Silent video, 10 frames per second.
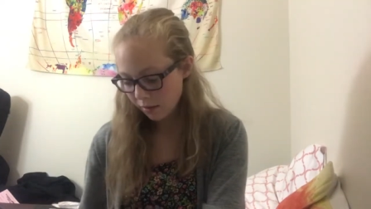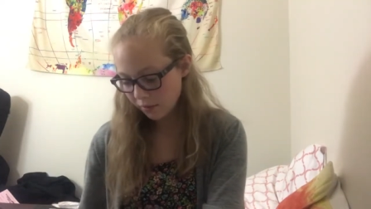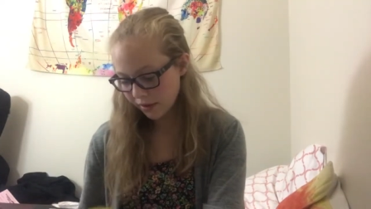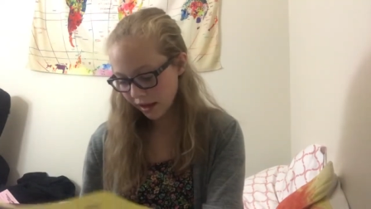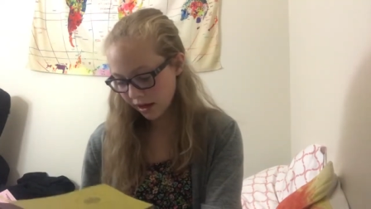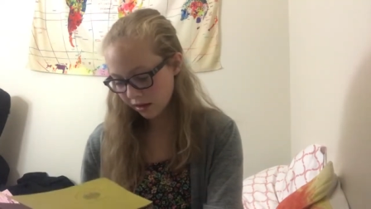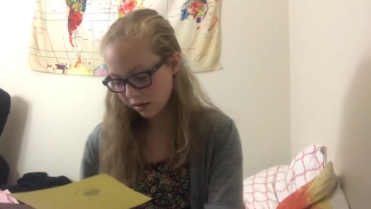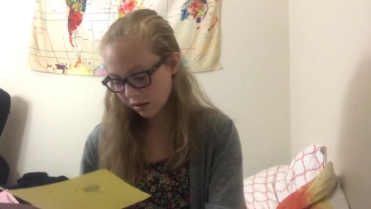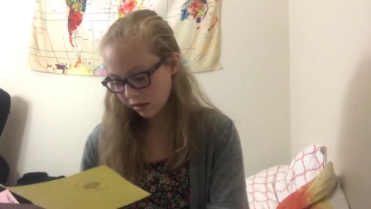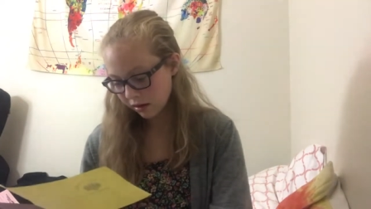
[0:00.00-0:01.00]
But then,
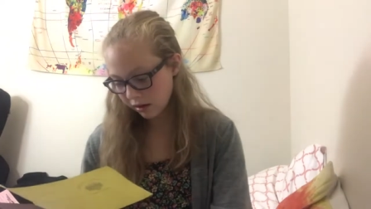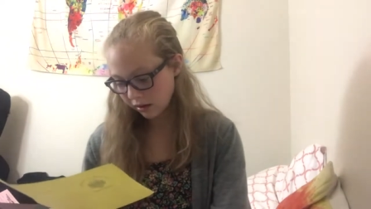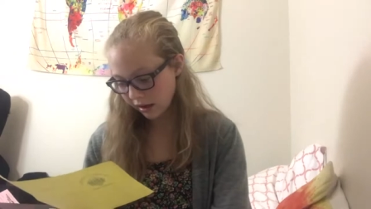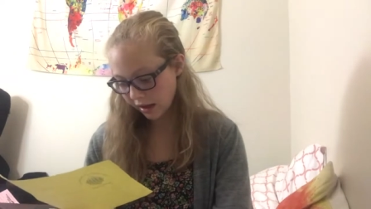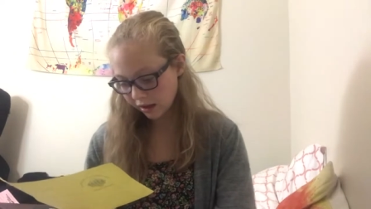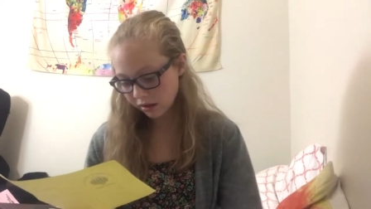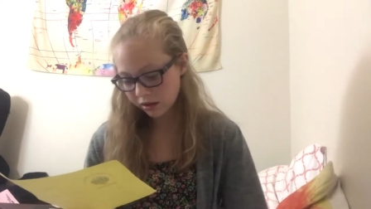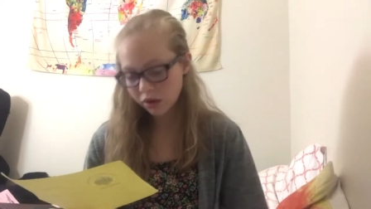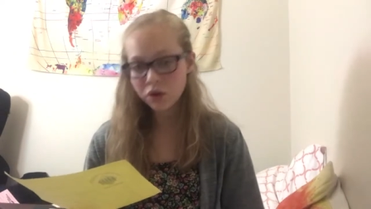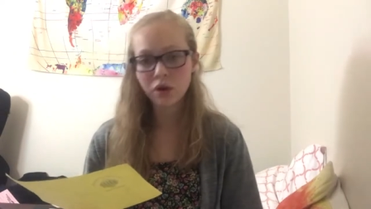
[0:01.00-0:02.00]
like,
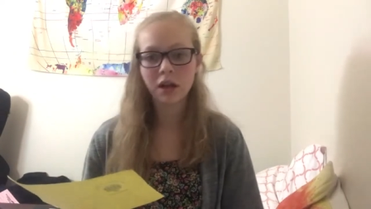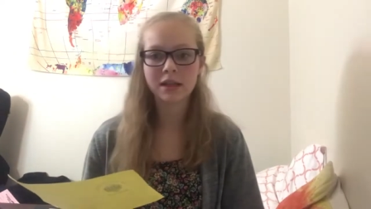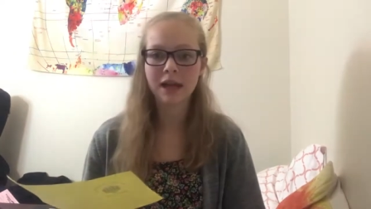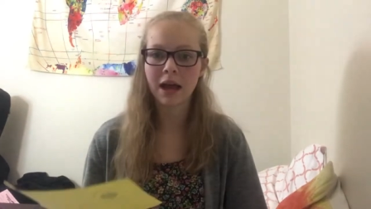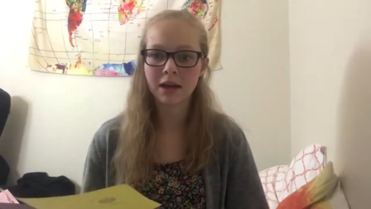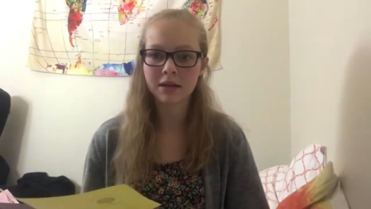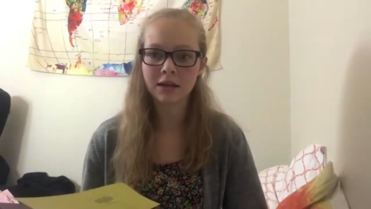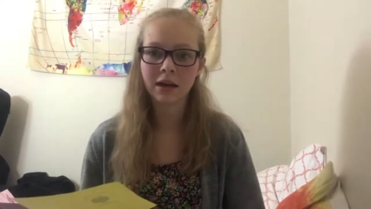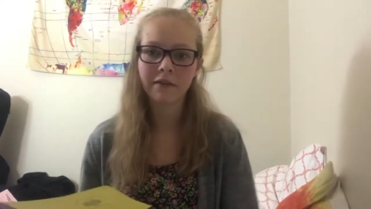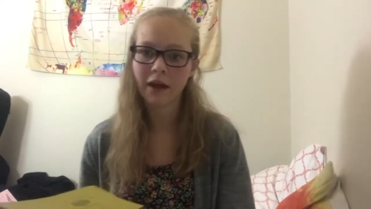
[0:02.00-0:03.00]
you could attend
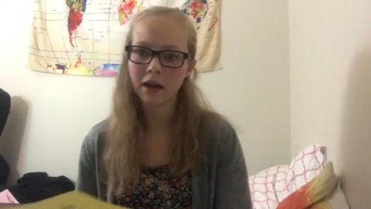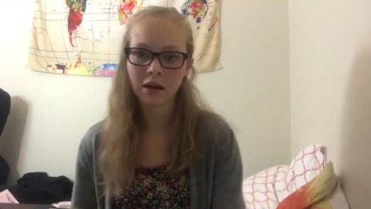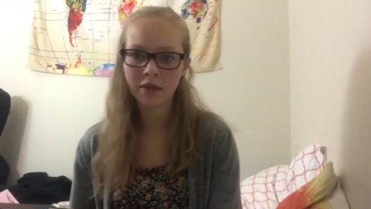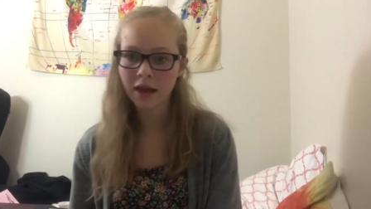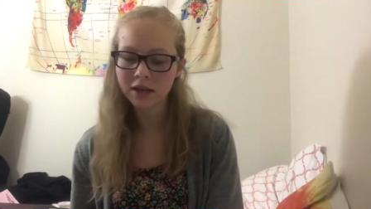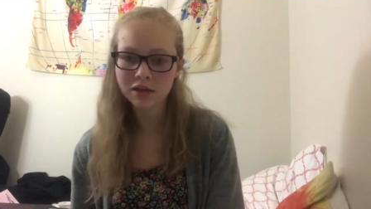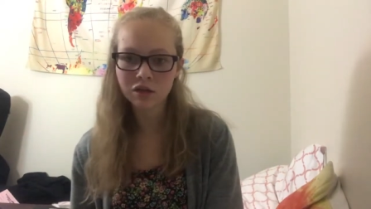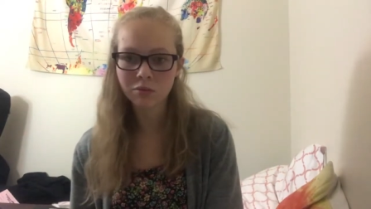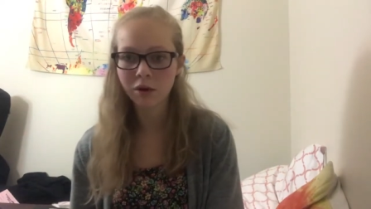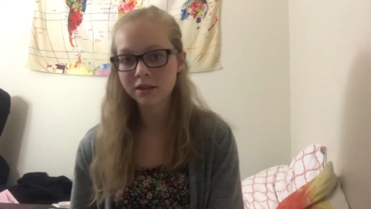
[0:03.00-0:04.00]
an event, and that's 2
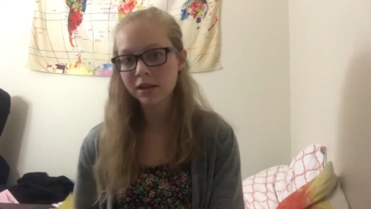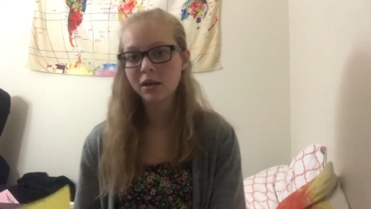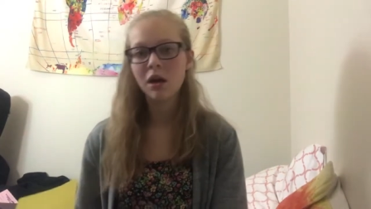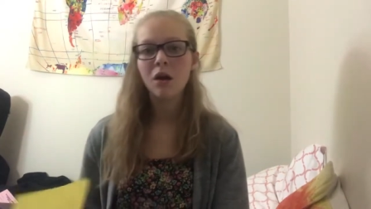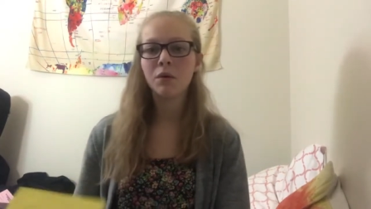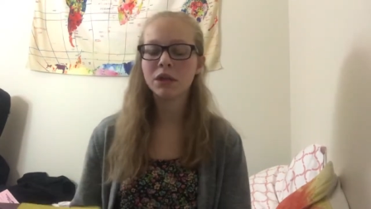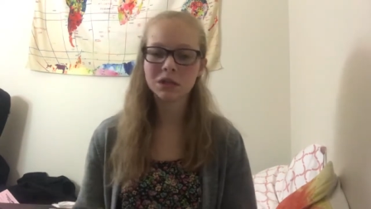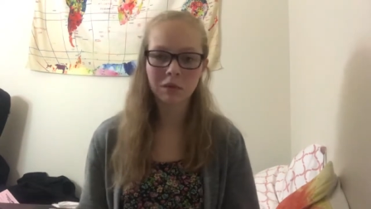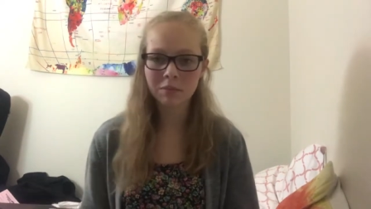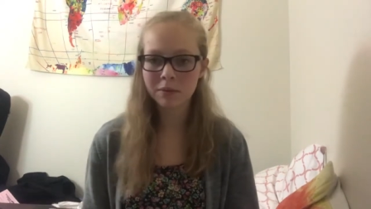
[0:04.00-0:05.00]
points. Like, we just
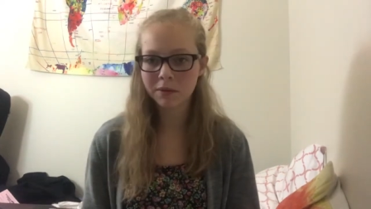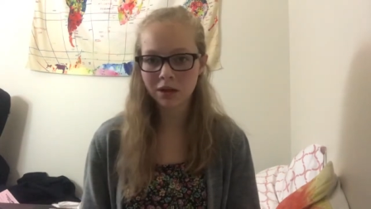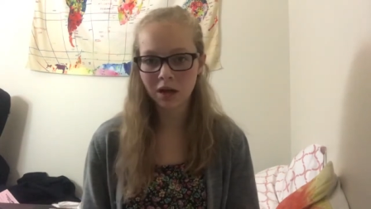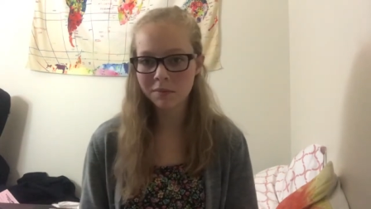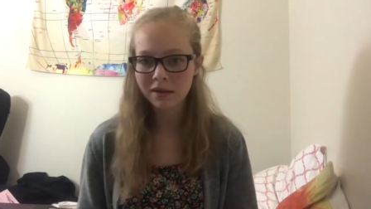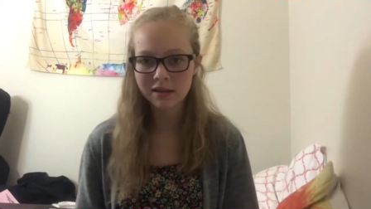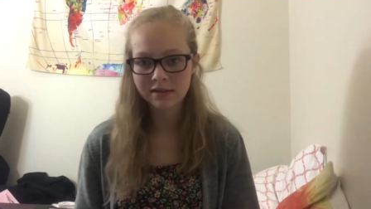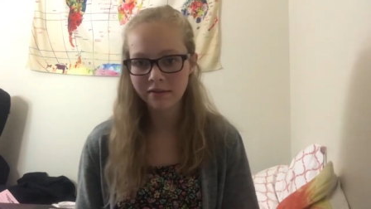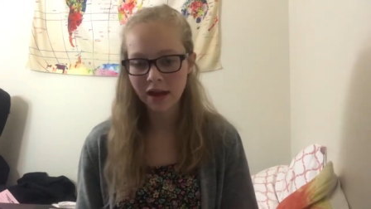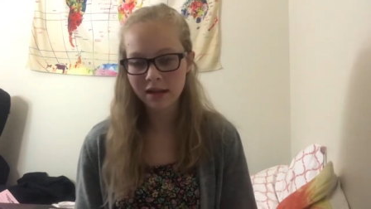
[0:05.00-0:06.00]
want people to come to these
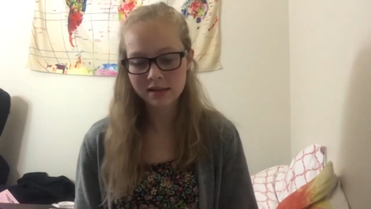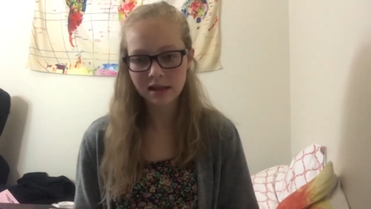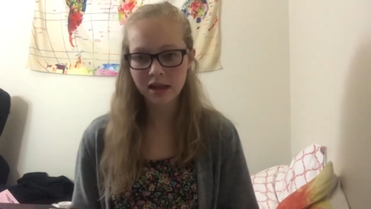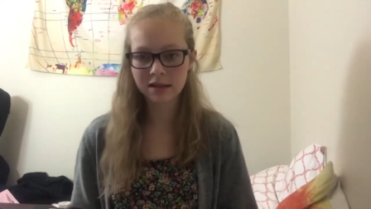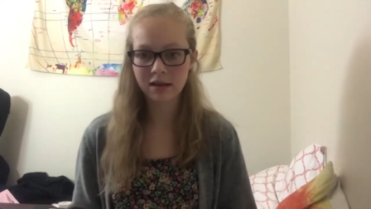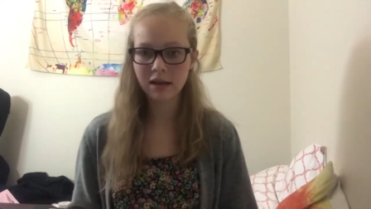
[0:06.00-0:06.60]
events, and